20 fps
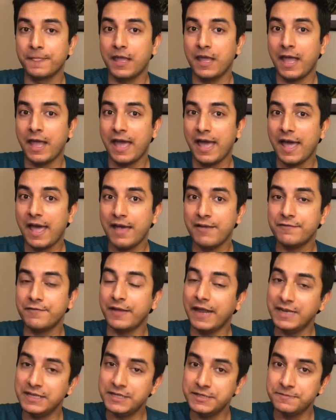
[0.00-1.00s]
have
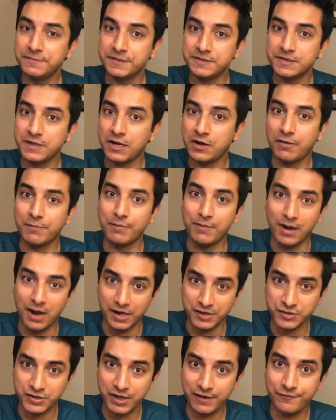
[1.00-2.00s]
80% of
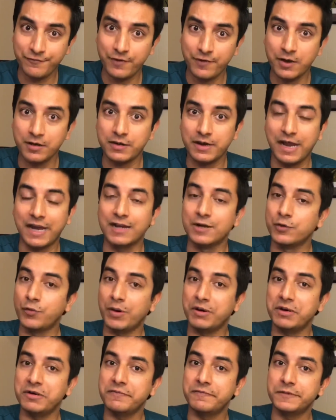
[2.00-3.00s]
large cap fund and
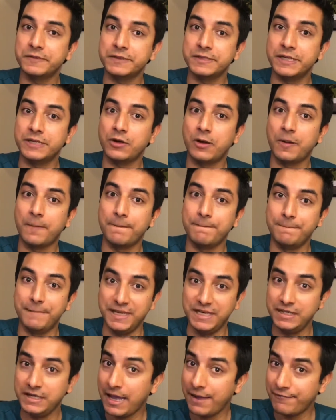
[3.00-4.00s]
20% of
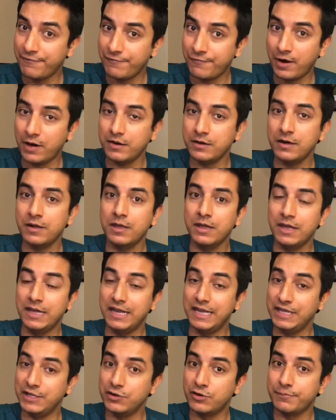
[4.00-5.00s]
mid cap fund
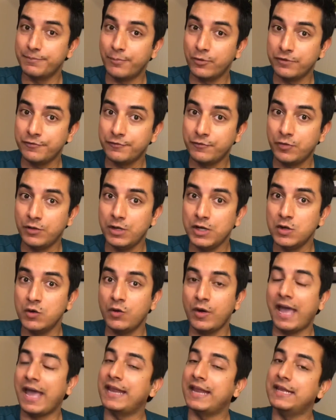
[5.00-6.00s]
in your portfolio,
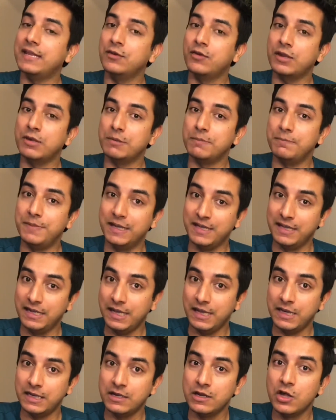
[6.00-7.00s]
and you can
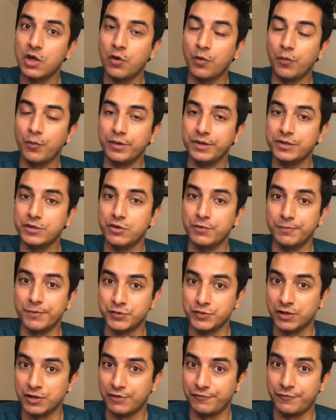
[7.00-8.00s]
begin with your
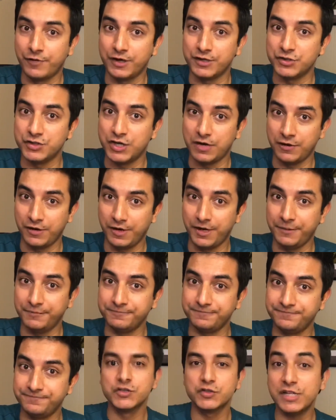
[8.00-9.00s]
mutual fund journey.
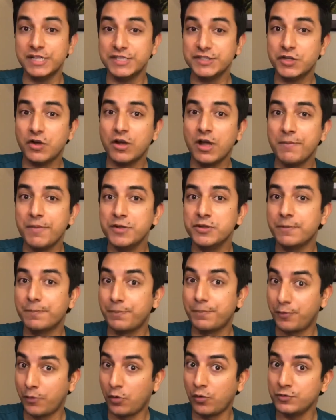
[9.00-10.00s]
So let's talk about the
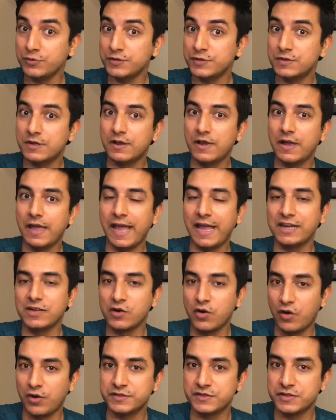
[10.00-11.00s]
pros and
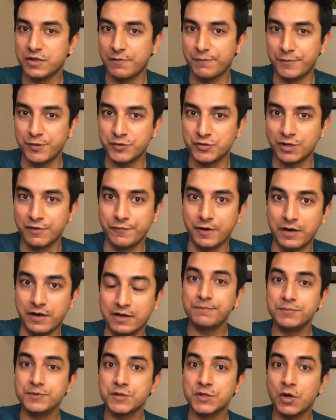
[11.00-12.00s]
cons of mutual
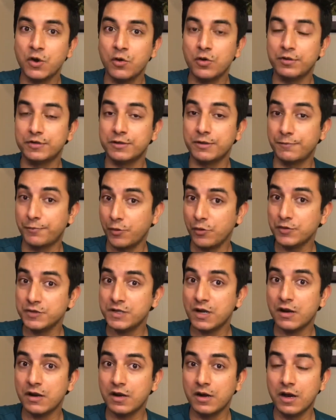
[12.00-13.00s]
fund. So the pros
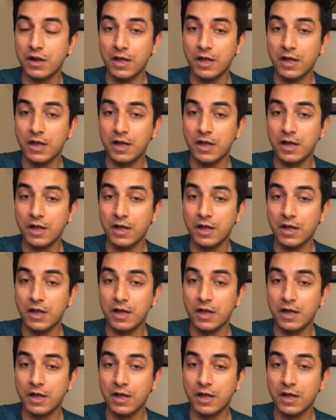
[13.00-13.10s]
are